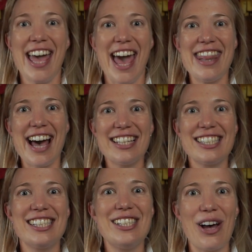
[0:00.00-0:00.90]
And
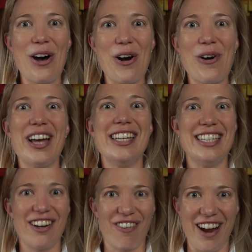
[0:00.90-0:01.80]
that's so
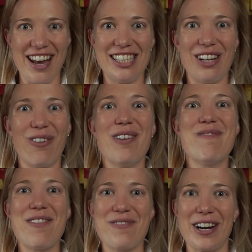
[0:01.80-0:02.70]
different. So
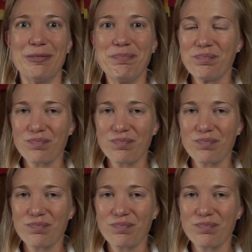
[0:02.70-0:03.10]
remember,